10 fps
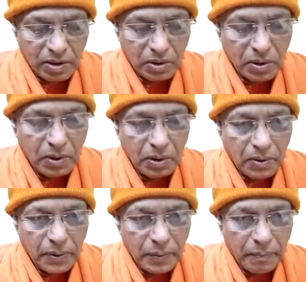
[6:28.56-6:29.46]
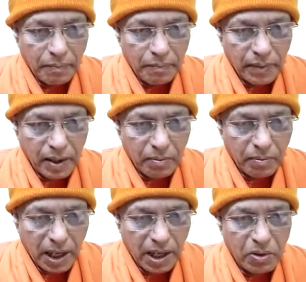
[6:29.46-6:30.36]
So
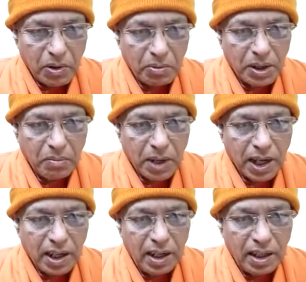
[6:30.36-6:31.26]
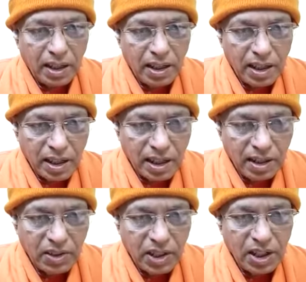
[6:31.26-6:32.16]
value of the money
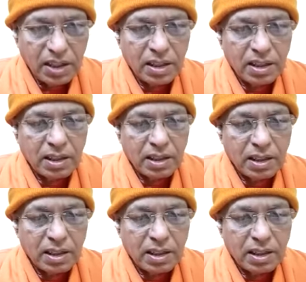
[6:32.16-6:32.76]
increases